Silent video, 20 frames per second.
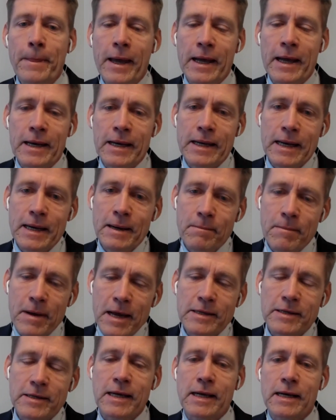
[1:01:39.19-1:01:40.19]
and then it
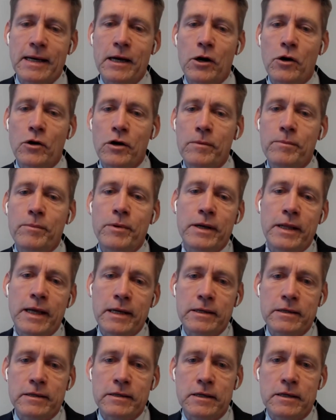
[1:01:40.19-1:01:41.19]
may take a little longer, but
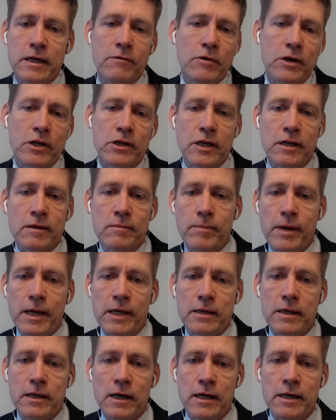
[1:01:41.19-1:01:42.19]
that's the de-risking
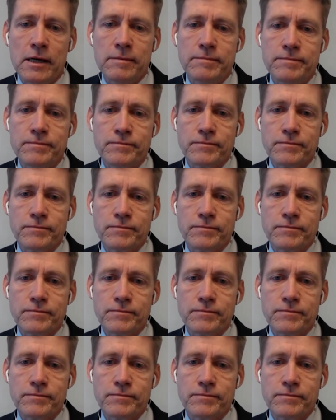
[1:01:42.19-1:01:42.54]
basically.